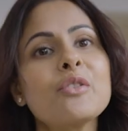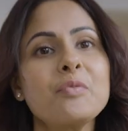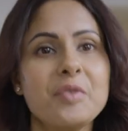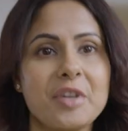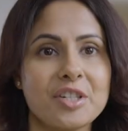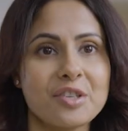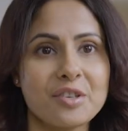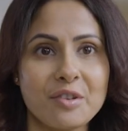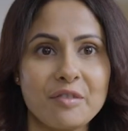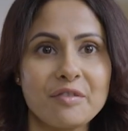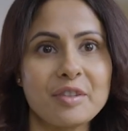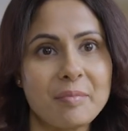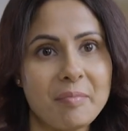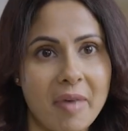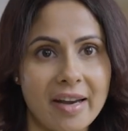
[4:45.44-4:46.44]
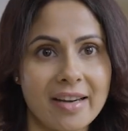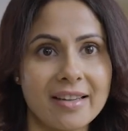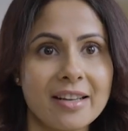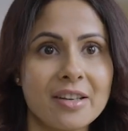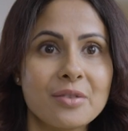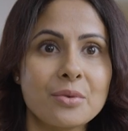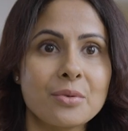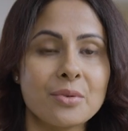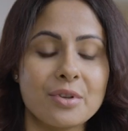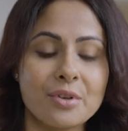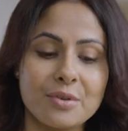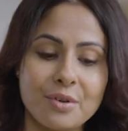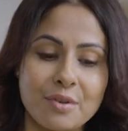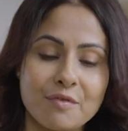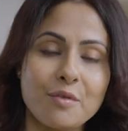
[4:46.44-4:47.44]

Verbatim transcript: of pressure off the mind, and you know that you can